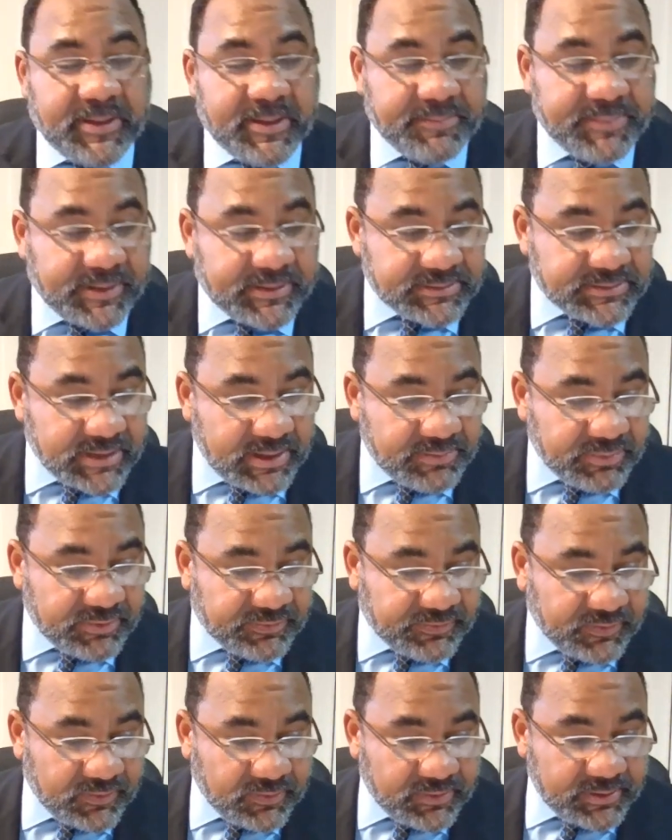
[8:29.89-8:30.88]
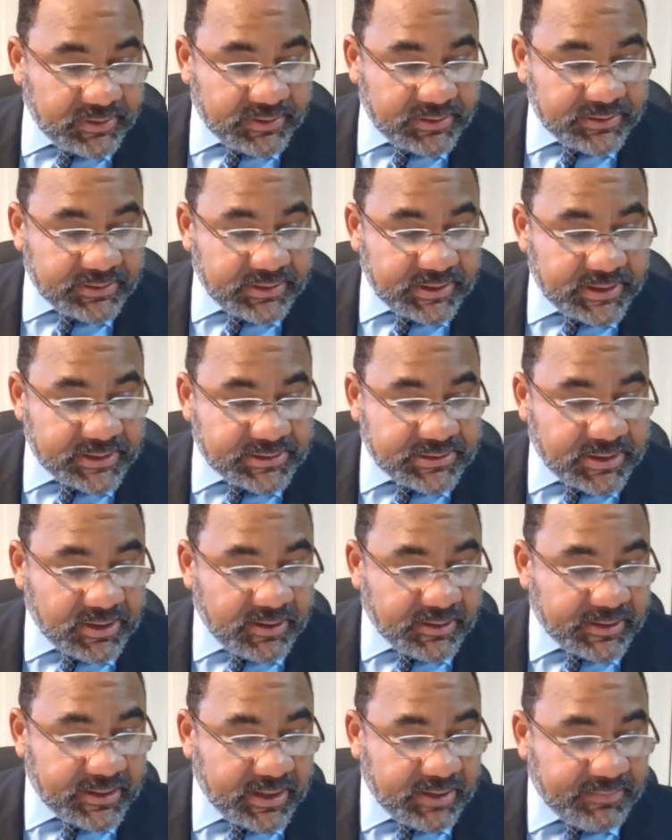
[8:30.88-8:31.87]
because number 4 is
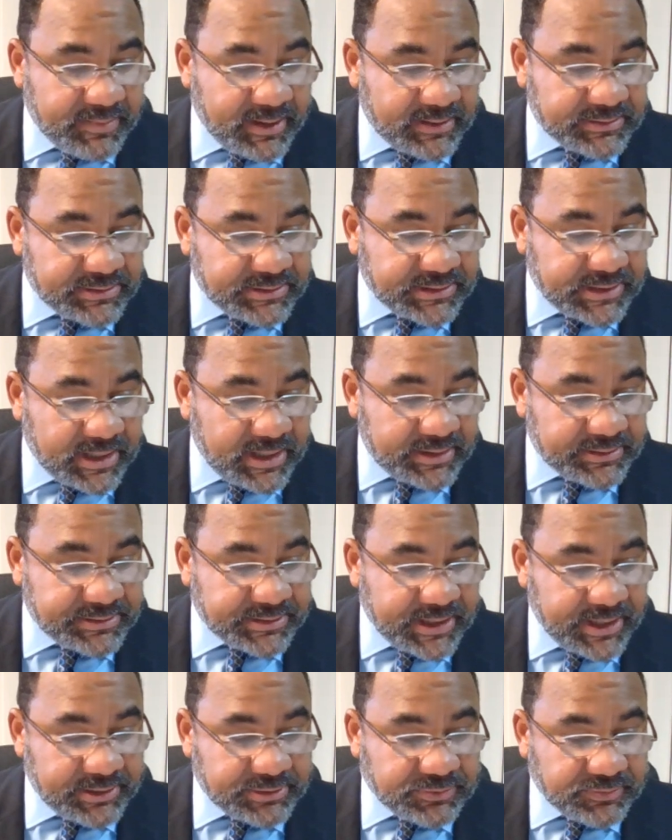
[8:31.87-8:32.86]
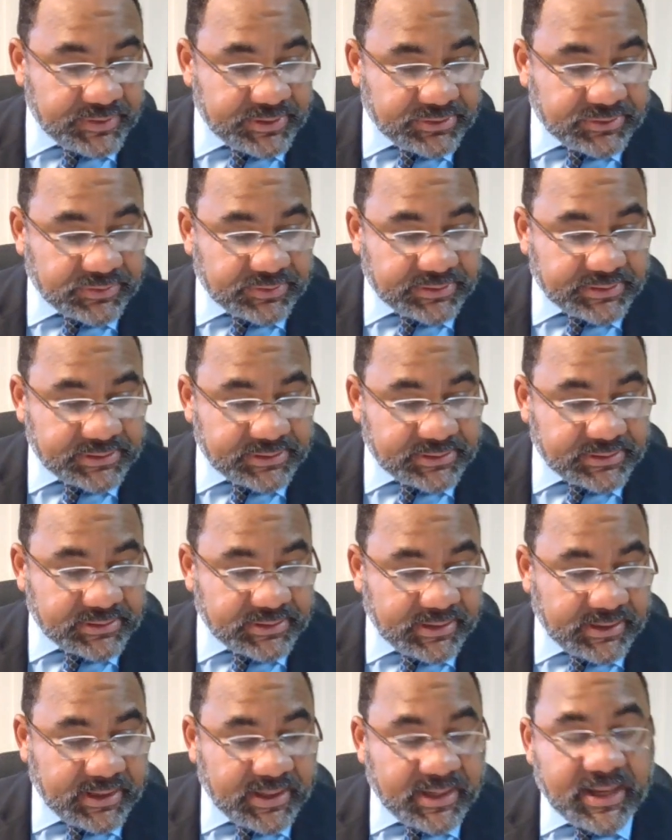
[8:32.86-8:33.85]
talking about scarce resources
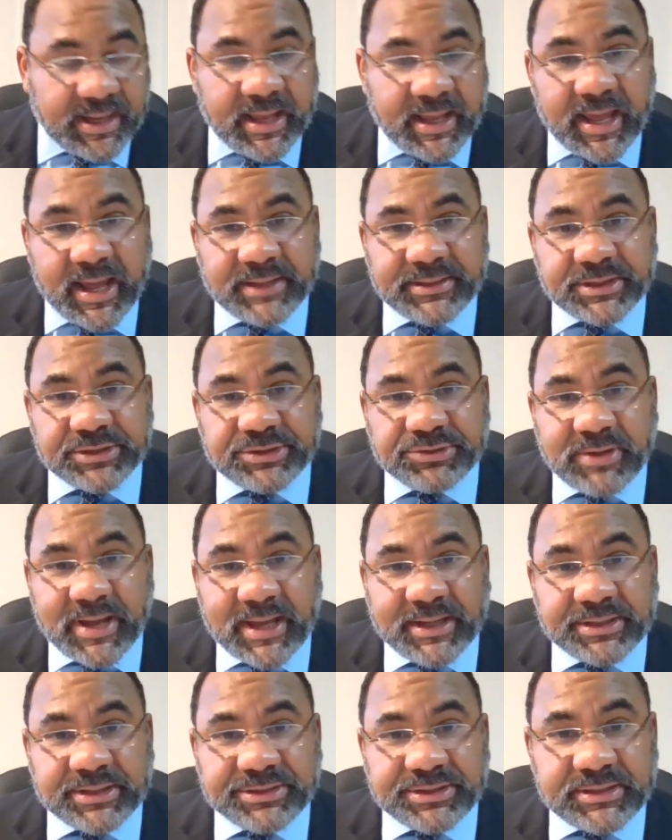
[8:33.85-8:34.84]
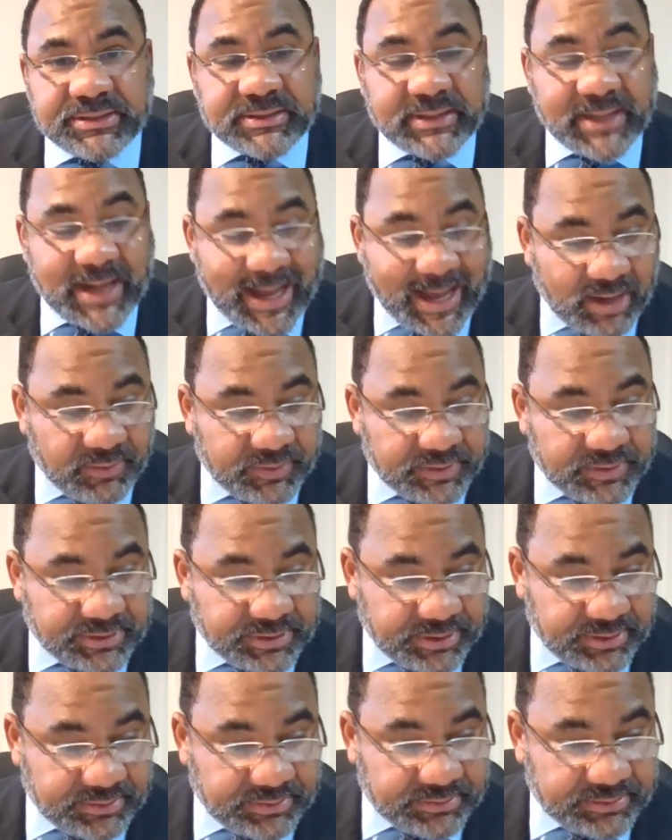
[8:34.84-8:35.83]
and the strategies that I would
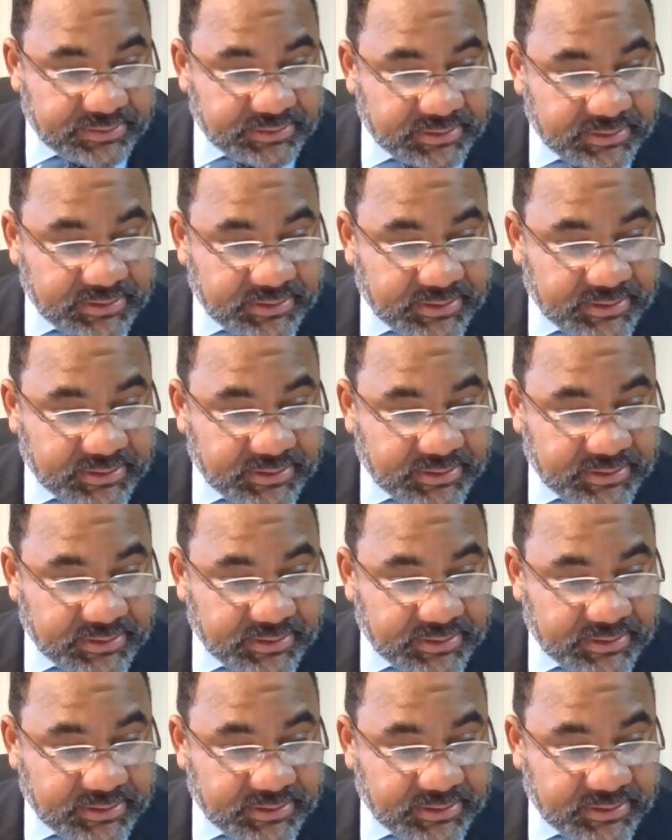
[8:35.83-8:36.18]
use